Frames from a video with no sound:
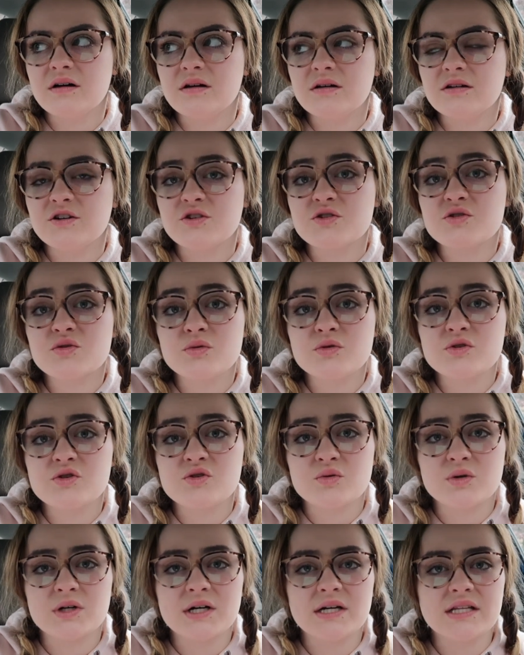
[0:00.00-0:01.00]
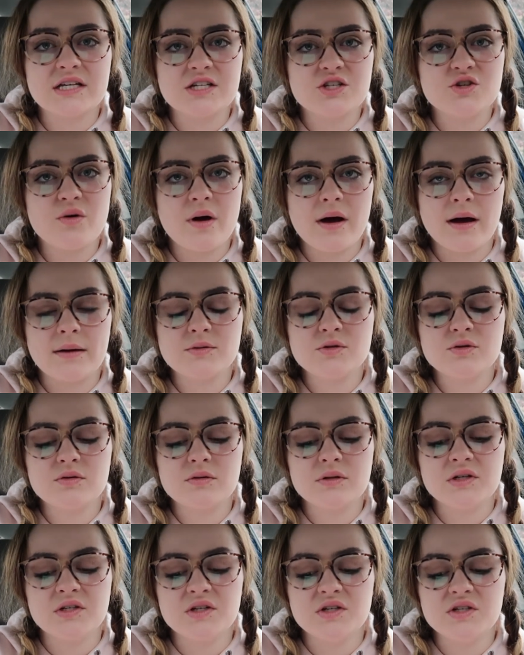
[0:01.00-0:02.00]
your school store unless you
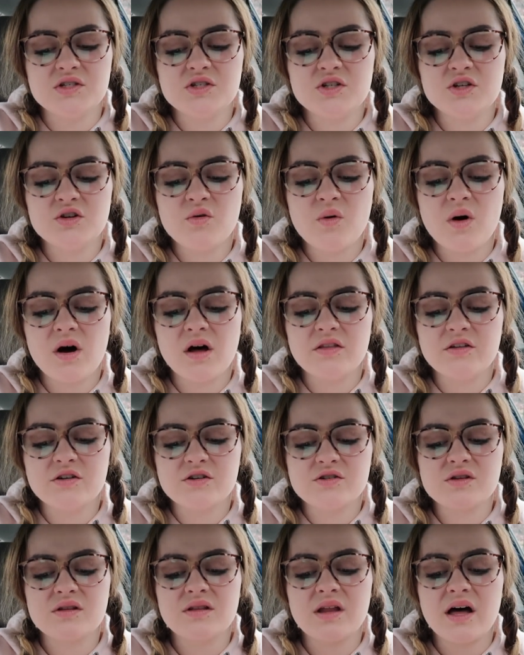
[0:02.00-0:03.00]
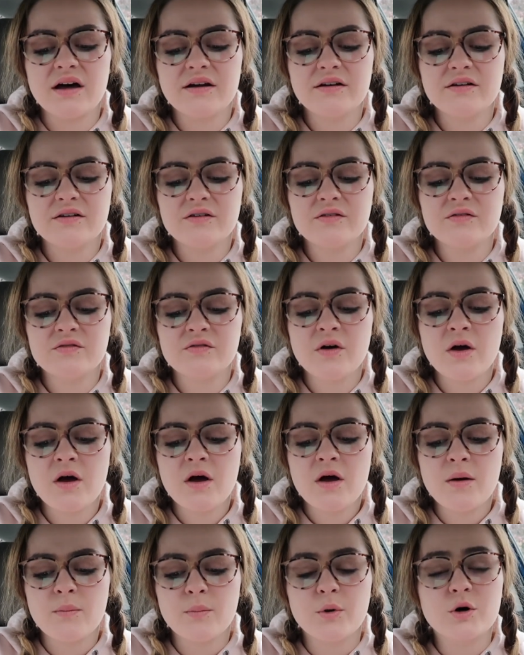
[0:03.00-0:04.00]
absolutely need to. There's a lot of
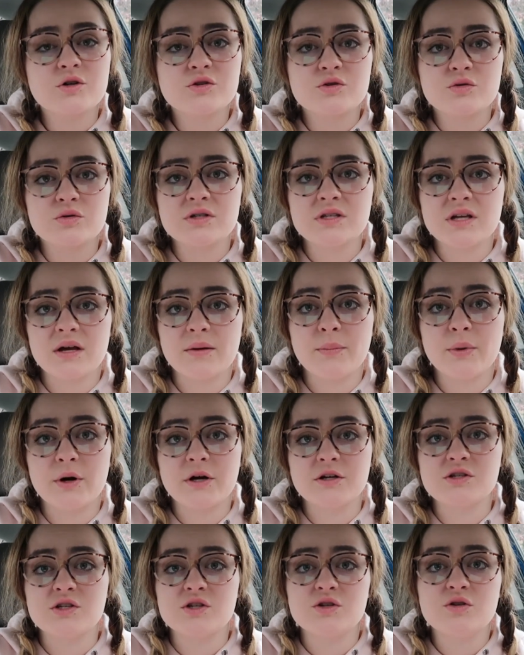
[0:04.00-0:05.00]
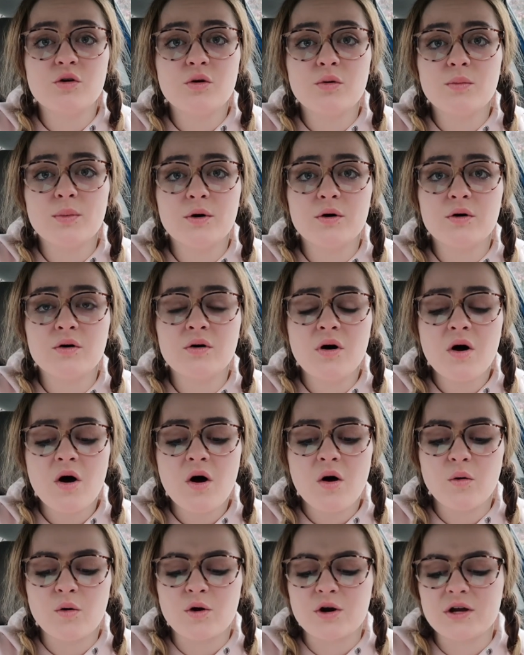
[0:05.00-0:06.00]
bookstores like Barnes & Noble,
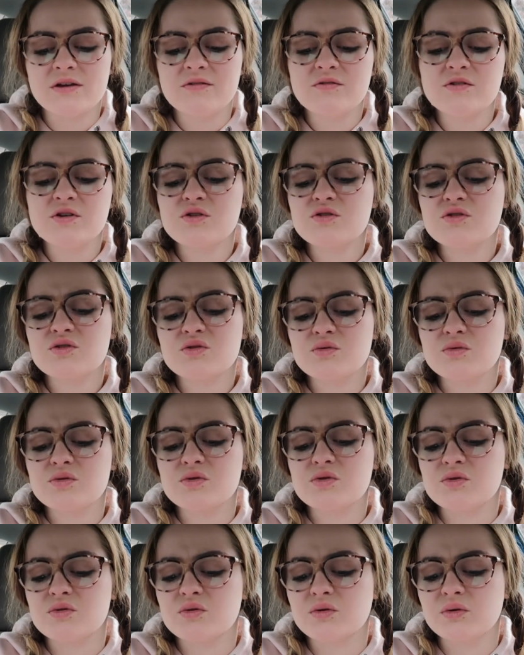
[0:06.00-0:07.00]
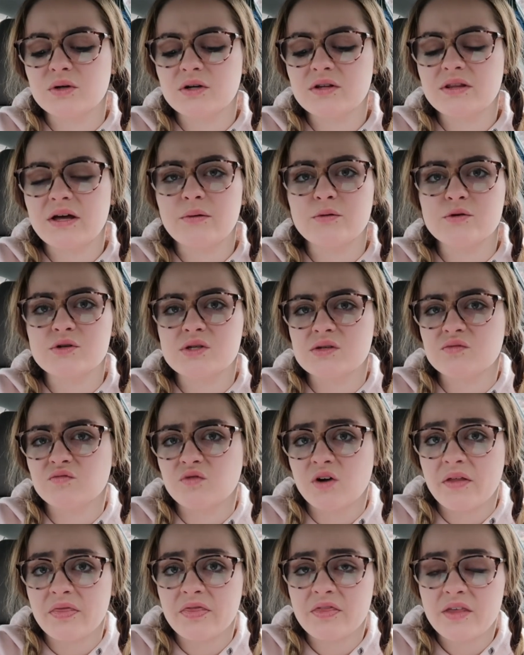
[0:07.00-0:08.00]
or even your school store, that will
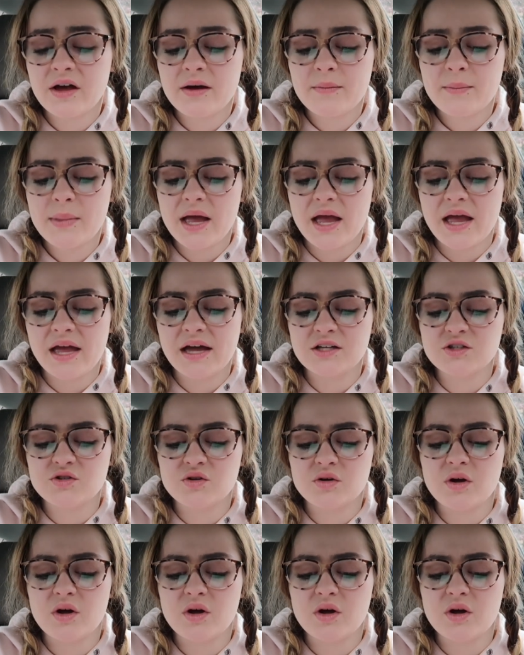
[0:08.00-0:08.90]
rent them, and